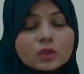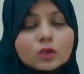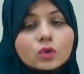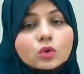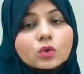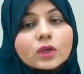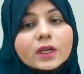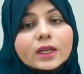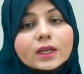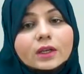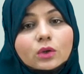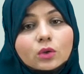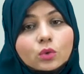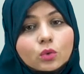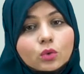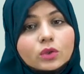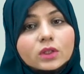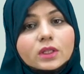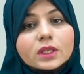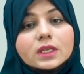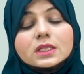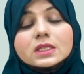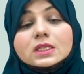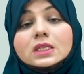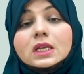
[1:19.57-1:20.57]
You can do
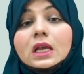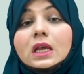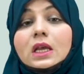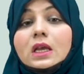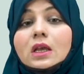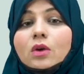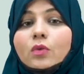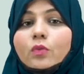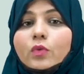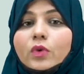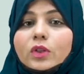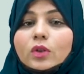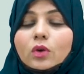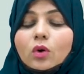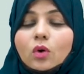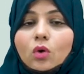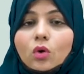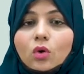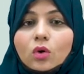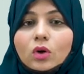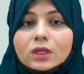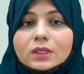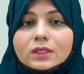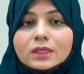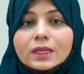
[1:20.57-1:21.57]
this with
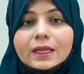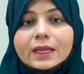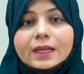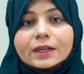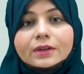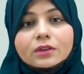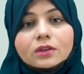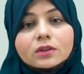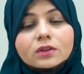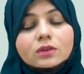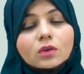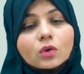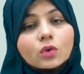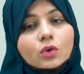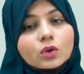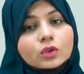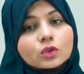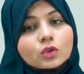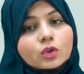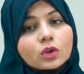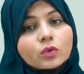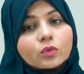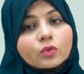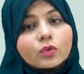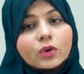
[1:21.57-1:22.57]
all the letters on
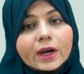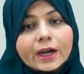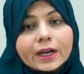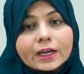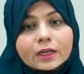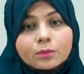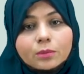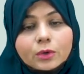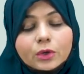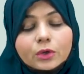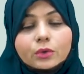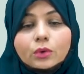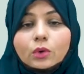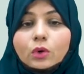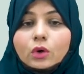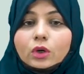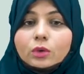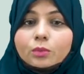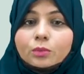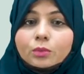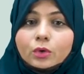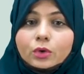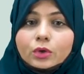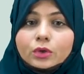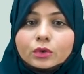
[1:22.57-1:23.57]
your whiteboard or
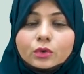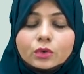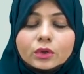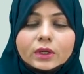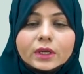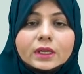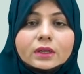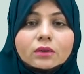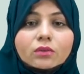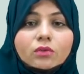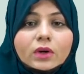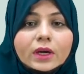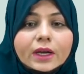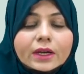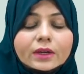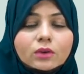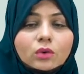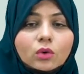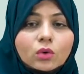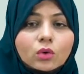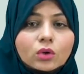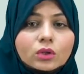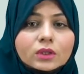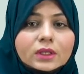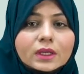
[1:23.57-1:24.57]
board. You can write
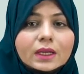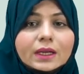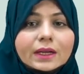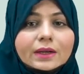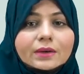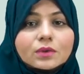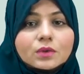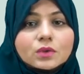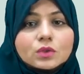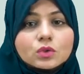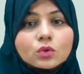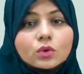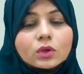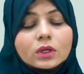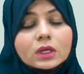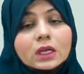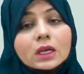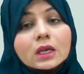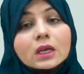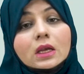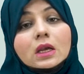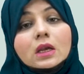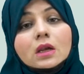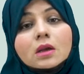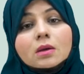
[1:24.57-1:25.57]
all the letters on
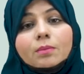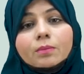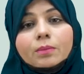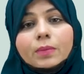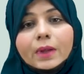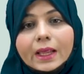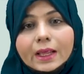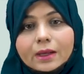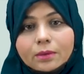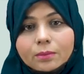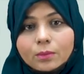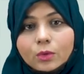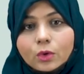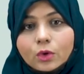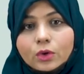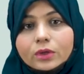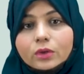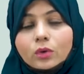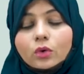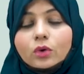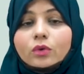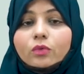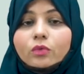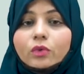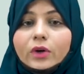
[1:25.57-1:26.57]
blackboard
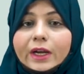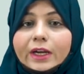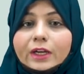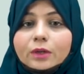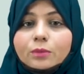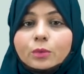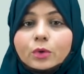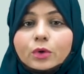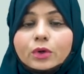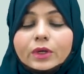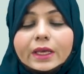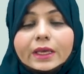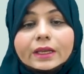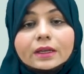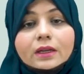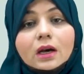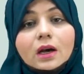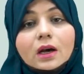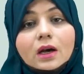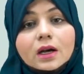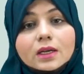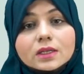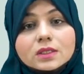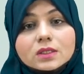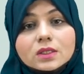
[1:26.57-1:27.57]
or whiteboard and
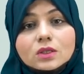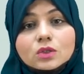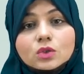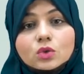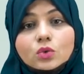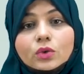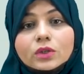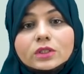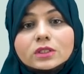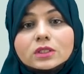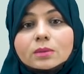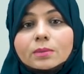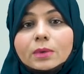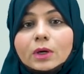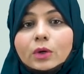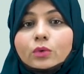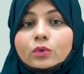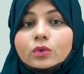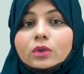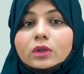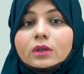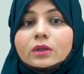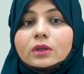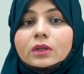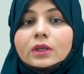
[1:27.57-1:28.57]
ask the students
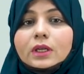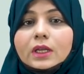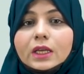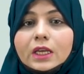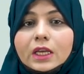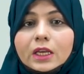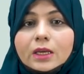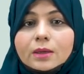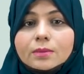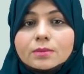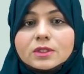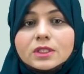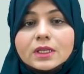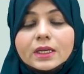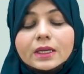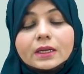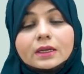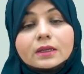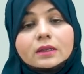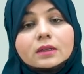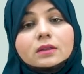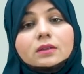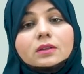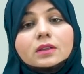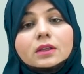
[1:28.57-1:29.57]
about their names
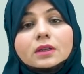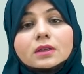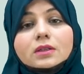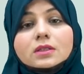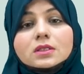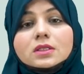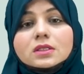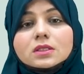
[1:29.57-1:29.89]
and their